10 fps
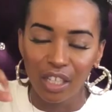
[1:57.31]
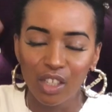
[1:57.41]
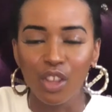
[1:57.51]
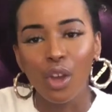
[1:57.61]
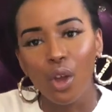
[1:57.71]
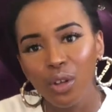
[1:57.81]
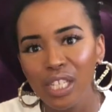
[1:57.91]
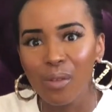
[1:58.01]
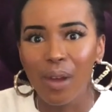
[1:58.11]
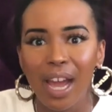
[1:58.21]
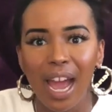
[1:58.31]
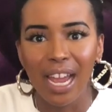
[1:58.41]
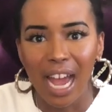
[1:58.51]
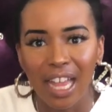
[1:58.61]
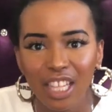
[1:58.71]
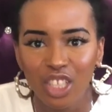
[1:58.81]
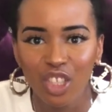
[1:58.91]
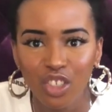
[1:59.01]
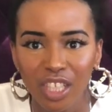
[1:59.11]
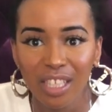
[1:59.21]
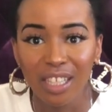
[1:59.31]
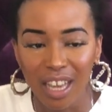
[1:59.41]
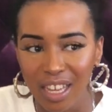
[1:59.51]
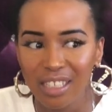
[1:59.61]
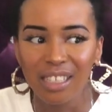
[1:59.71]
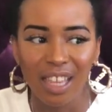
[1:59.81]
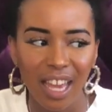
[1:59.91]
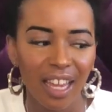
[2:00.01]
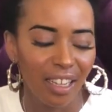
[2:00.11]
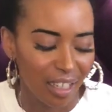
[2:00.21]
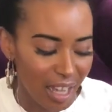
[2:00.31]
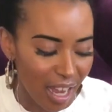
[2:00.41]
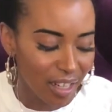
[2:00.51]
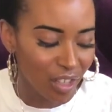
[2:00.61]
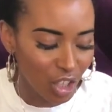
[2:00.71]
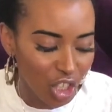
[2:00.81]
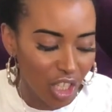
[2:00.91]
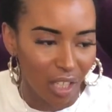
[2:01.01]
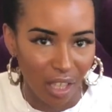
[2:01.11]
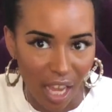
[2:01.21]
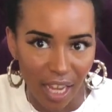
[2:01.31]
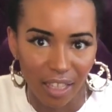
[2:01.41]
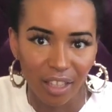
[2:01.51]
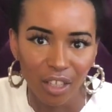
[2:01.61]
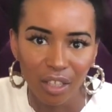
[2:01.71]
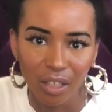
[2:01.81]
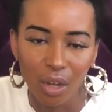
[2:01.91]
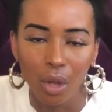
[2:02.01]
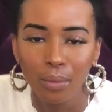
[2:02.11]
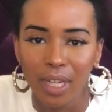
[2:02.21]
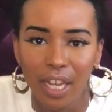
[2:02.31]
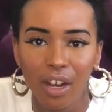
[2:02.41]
So the whole reason why I got these shoes is because they kind of look like the Comme des